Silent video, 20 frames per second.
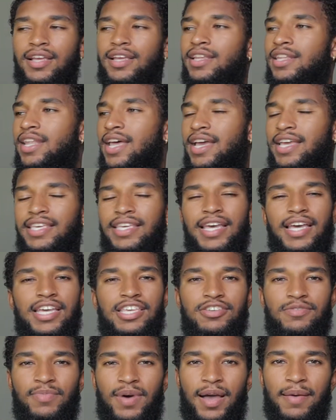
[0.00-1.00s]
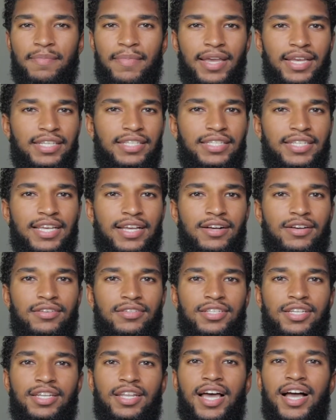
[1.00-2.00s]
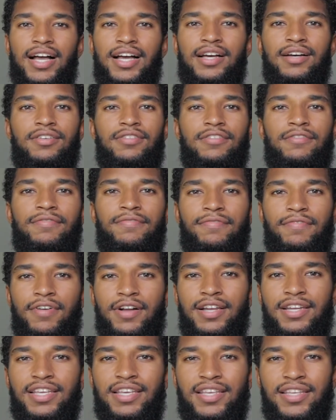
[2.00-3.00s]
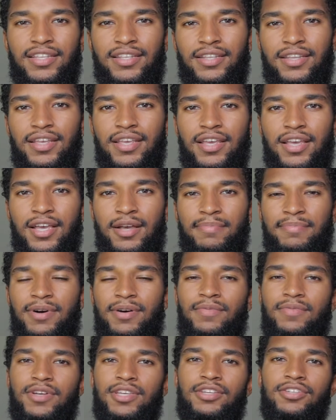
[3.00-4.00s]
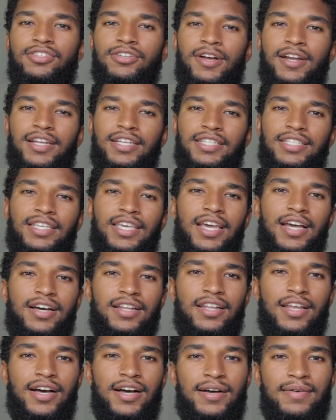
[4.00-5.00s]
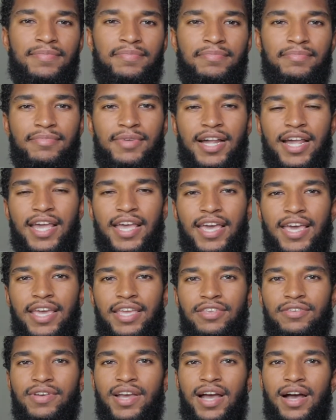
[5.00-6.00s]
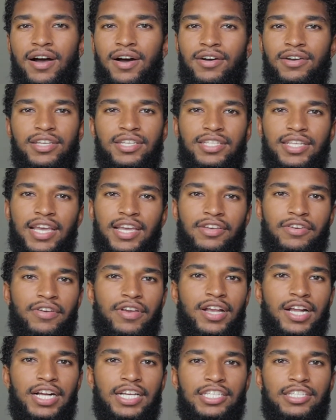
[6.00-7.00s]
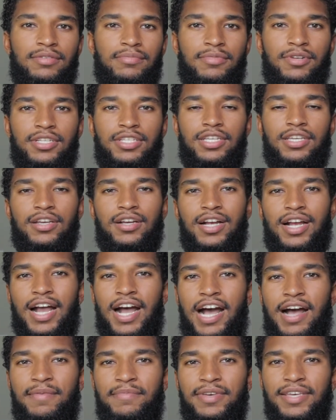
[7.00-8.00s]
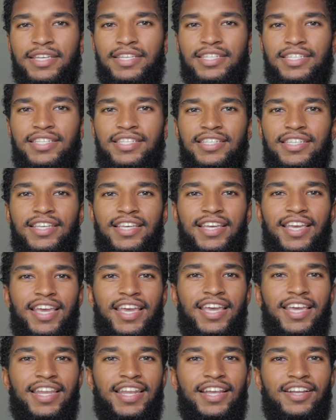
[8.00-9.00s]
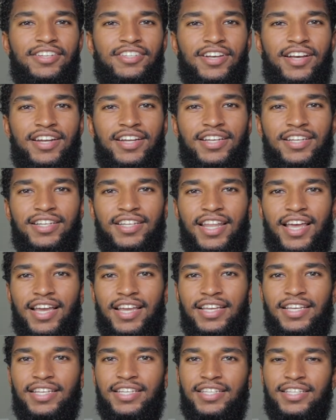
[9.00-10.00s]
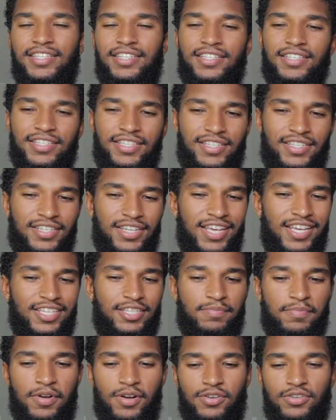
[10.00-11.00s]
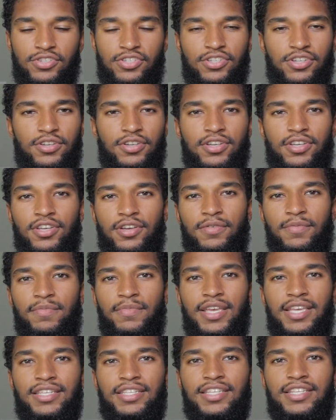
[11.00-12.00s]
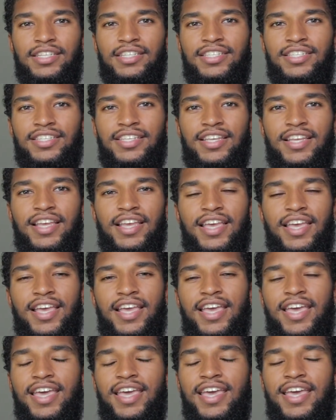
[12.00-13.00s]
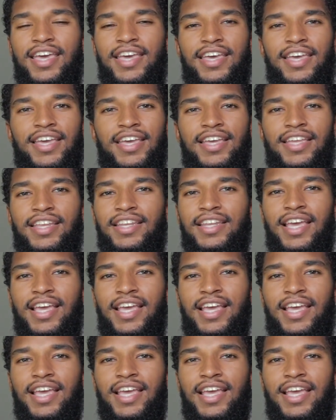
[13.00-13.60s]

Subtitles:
like, yeah, you might make sales a lot on the front end, but when you're trying to scale up and you got all these angry customers in your comments, and they're trying to like expose your business, and